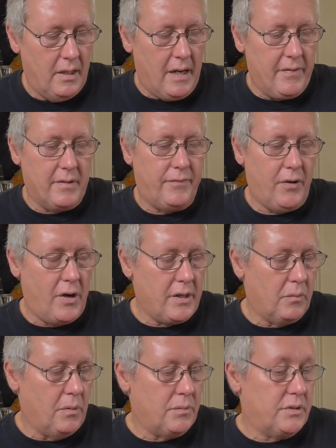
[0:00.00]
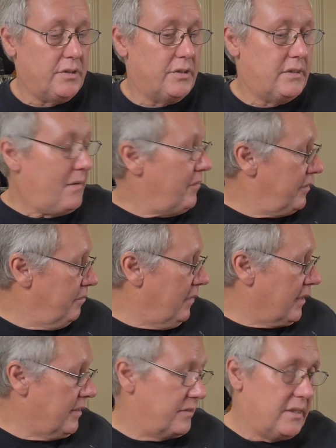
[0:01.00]
And then the final one to the seventh
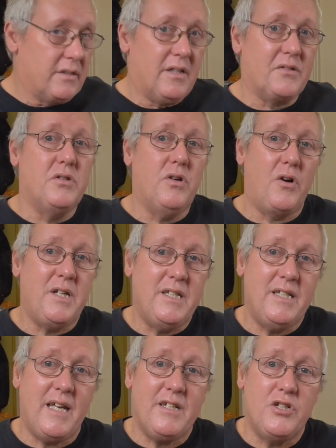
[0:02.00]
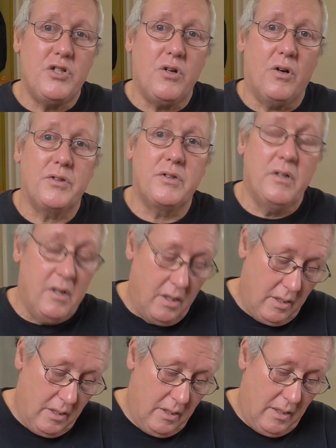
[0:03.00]
magazine. So that's 98 shots,
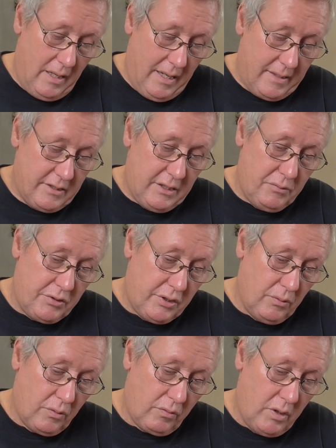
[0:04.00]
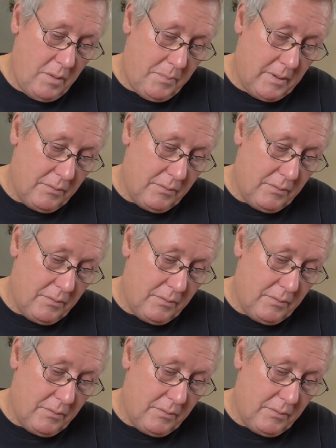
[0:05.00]
and she was still grouping.